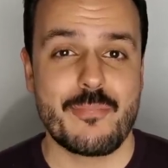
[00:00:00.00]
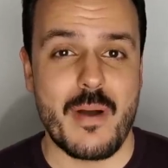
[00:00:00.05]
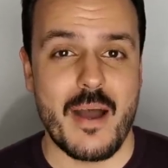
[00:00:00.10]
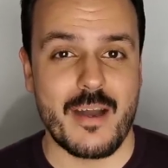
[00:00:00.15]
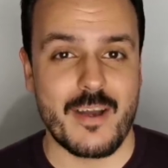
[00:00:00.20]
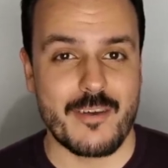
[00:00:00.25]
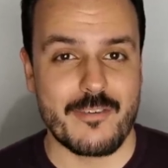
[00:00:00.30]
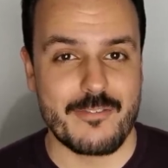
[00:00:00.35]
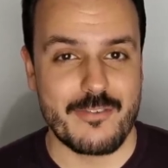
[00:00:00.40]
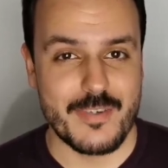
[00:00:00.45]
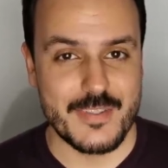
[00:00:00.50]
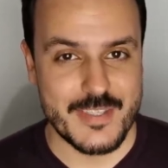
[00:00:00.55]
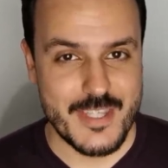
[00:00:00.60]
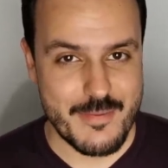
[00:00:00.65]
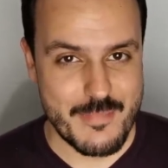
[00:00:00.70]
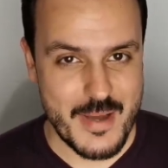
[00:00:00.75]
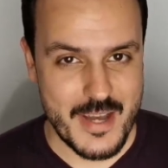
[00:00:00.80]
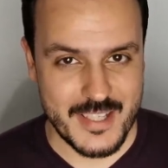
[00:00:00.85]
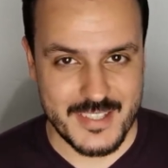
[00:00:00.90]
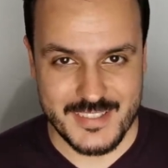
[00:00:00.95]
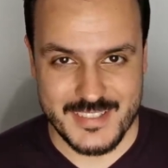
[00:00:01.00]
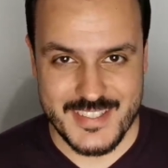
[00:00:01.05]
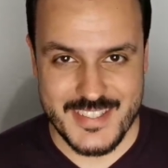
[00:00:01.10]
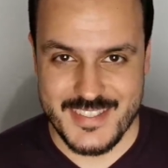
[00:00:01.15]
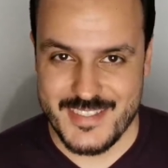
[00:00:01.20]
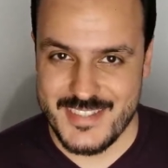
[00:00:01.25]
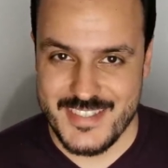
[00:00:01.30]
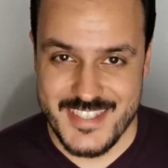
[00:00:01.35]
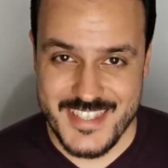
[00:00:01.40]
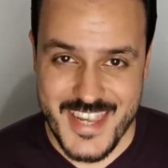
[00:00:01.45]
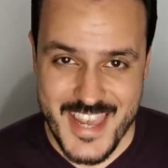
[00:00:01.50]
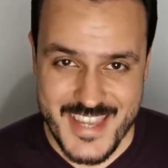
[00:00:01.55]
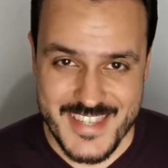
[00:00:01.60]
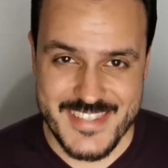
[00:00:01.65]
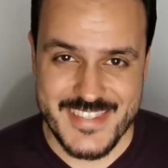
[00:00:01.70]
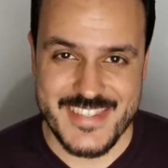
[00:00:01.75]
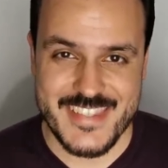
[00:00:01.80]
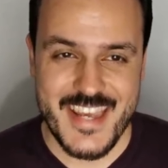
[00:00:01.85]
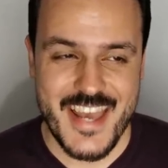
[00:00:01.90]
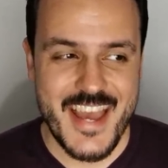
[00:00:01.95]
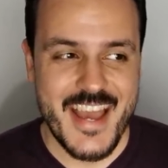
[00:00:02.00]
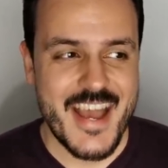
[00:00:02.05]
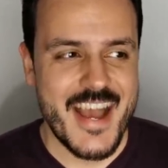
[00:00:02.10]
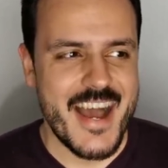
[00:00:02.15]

Parfum de Marly. Yes,